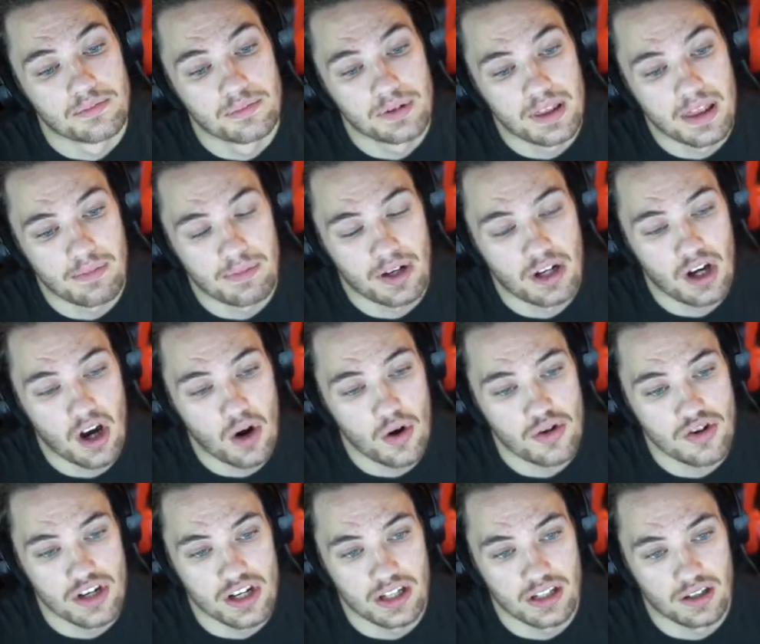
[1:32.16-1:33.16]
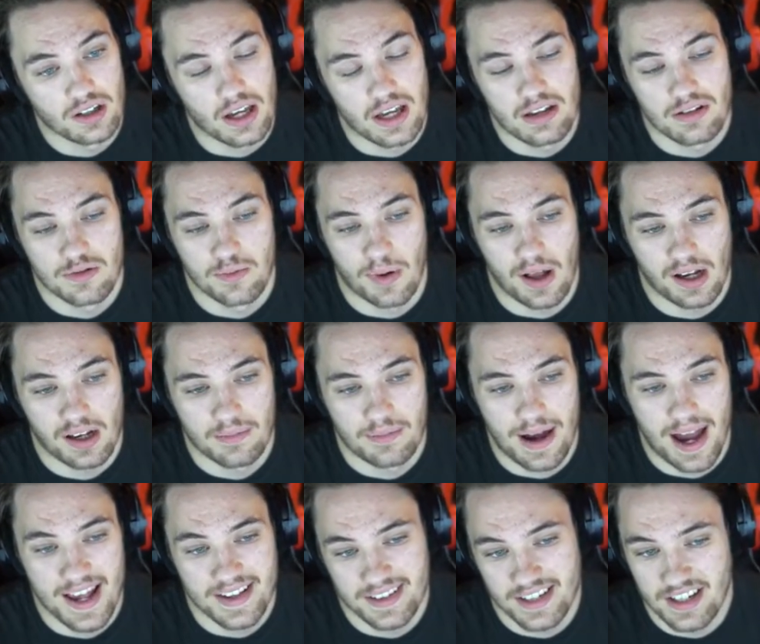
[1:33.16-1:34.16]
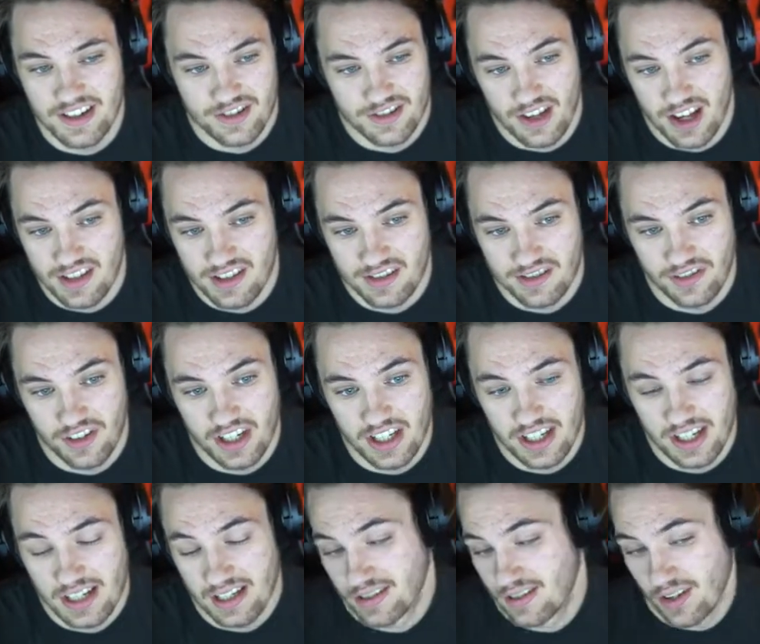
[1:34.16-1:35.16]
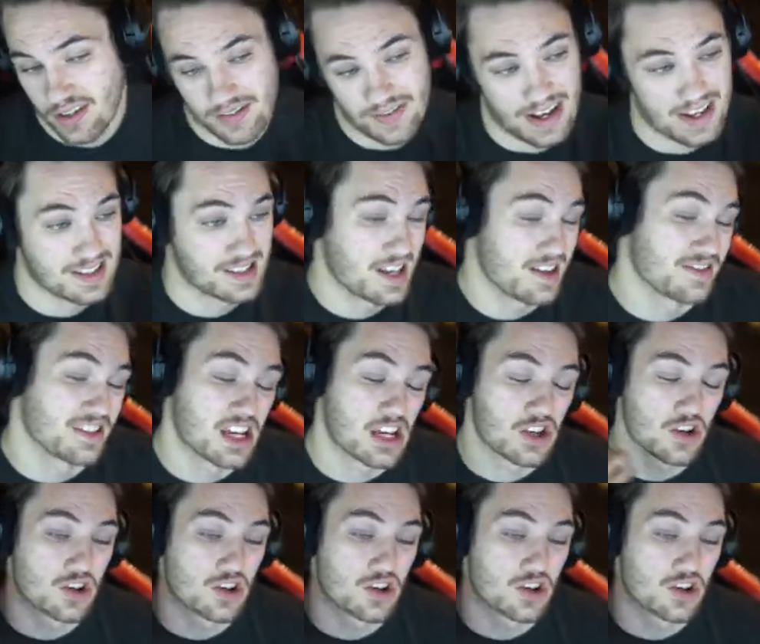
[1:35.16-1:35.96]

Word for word: So then Bogosian, okay, he was blocking pass and he just lost his footing, and so did Vasilevsky.